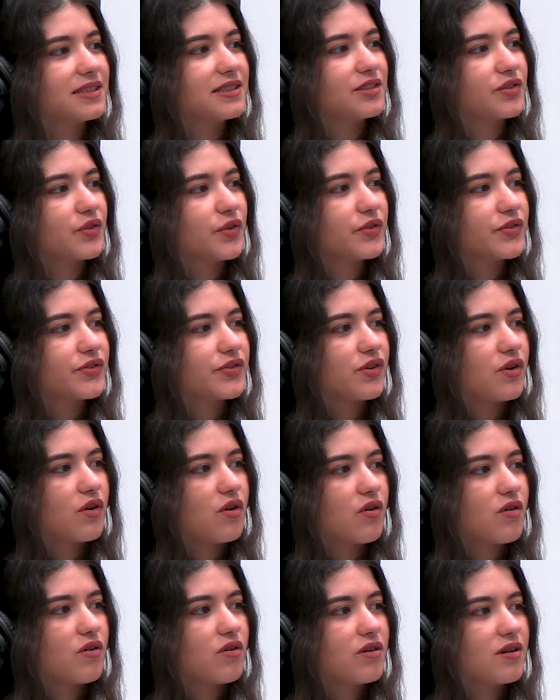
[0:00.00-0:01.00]
and it's
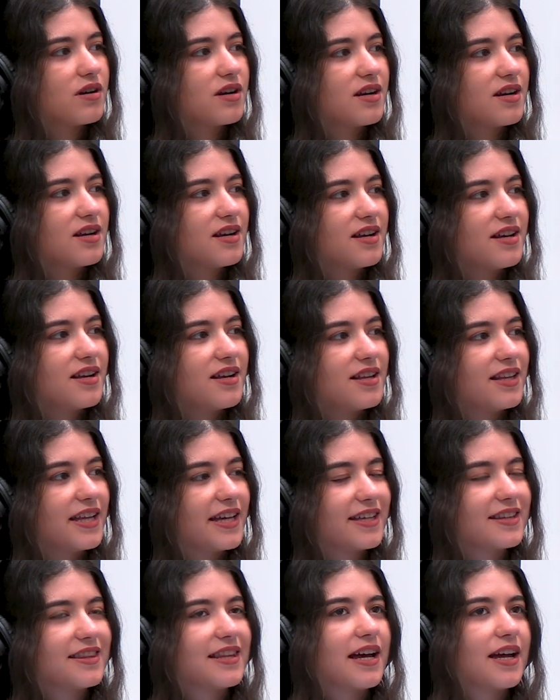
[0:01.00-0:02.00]
also
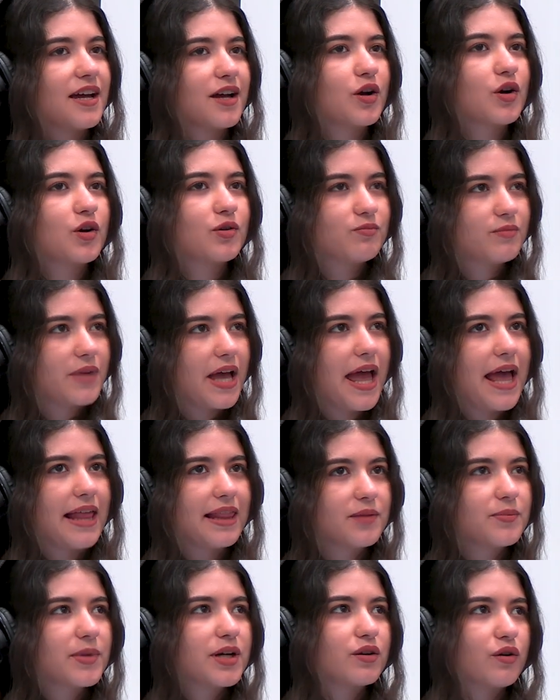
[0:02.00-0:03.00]
like that
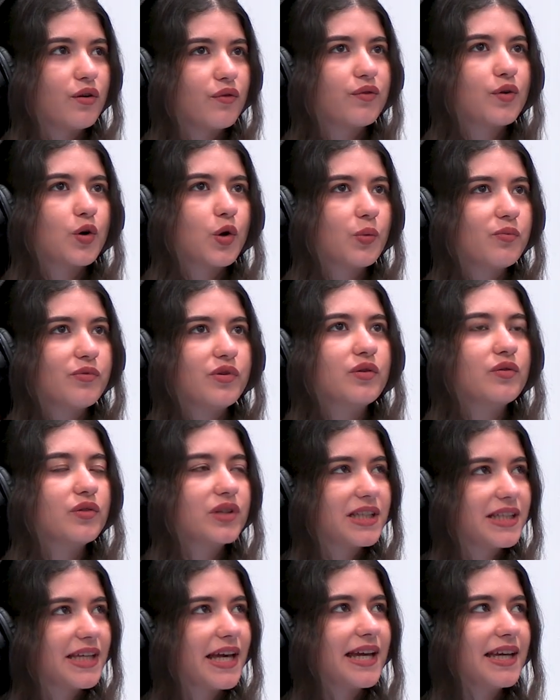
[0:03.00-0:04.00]
element of
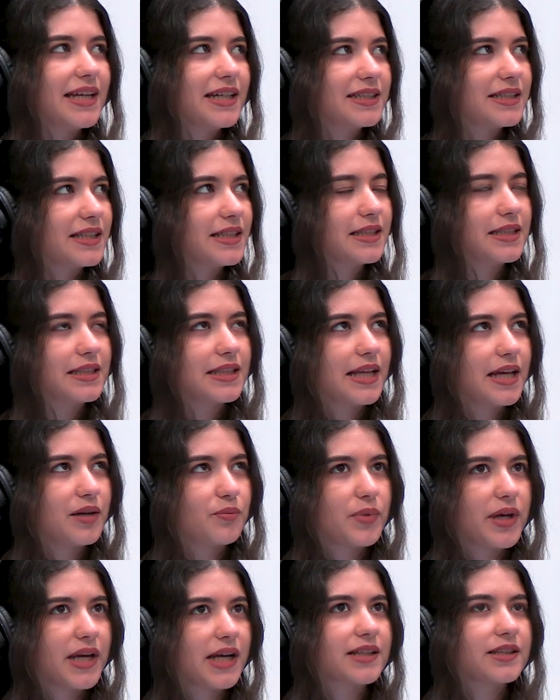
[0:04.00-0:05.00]
communicate and
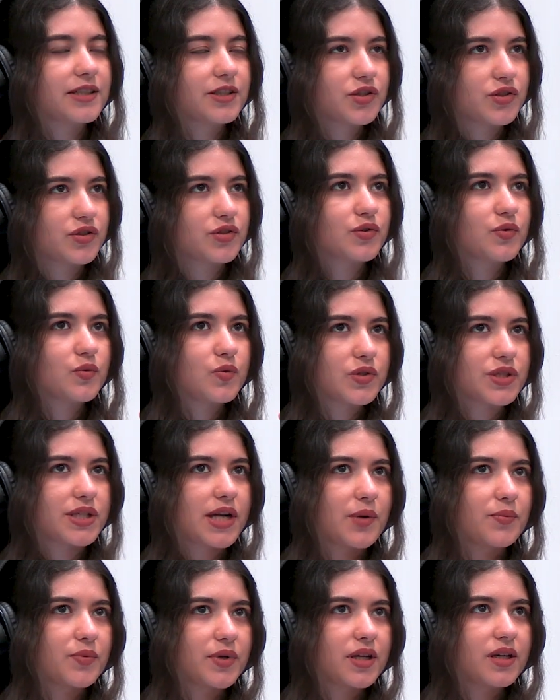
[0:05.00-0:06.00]
like pay attention to what's
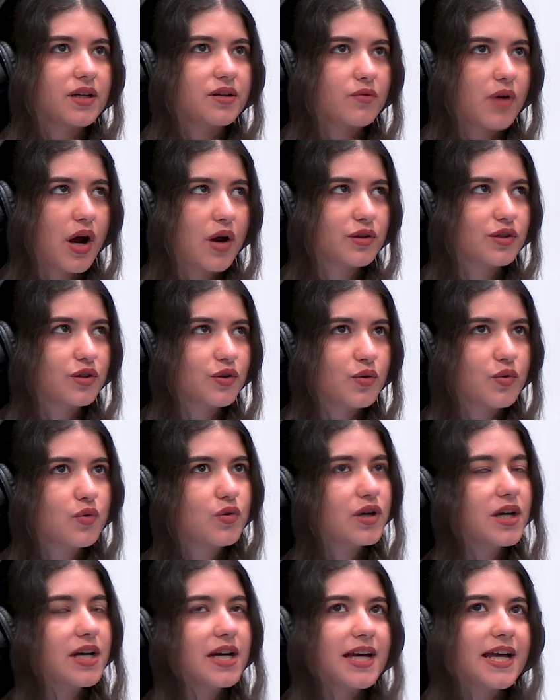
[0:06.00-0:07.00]
happening around
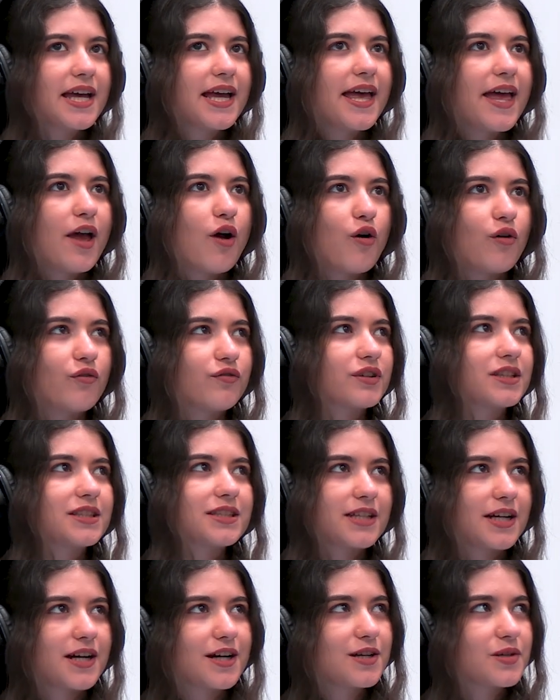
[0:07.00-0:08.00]
you.
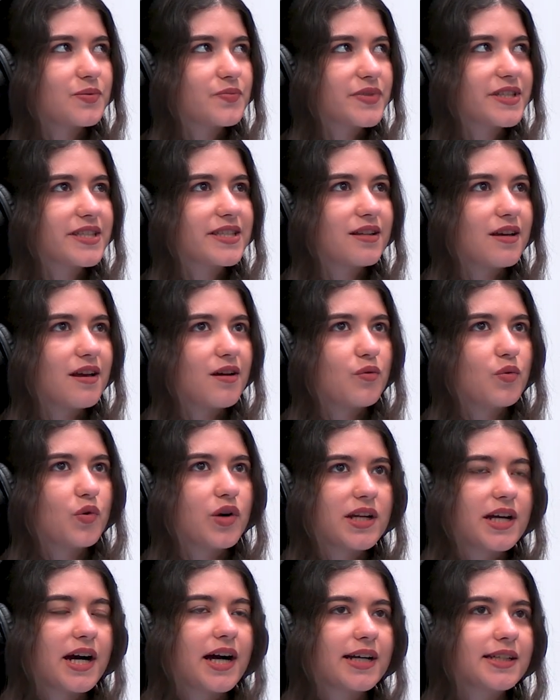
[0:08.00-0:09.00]
Oftentimes
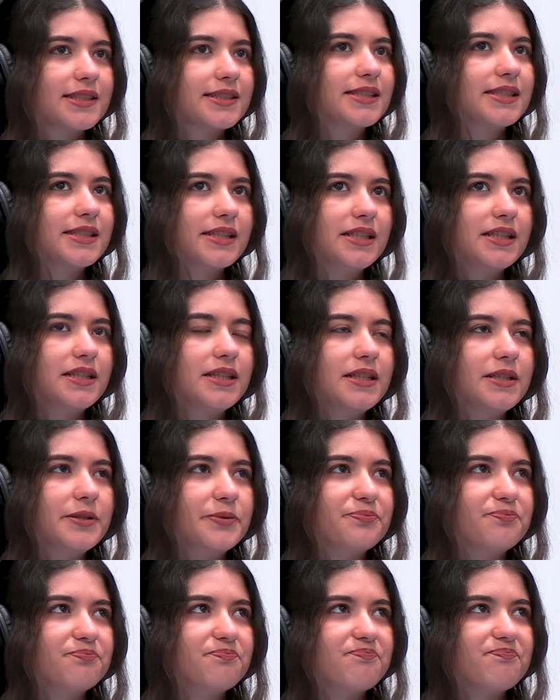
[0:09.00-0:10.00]
when I
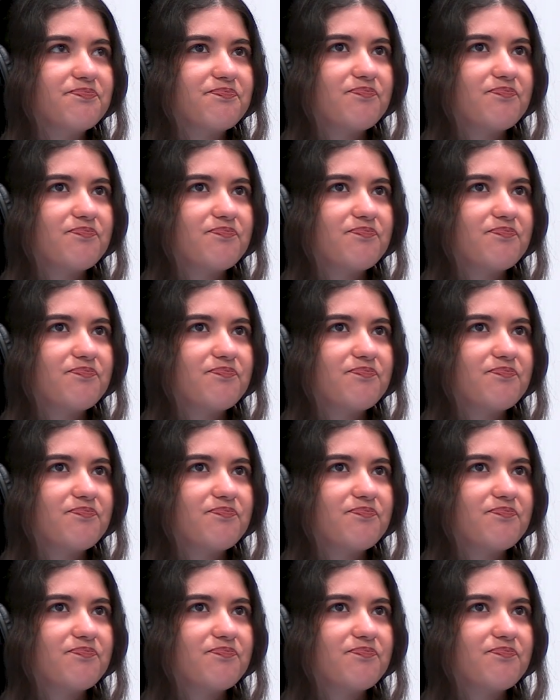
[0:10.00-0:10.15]
see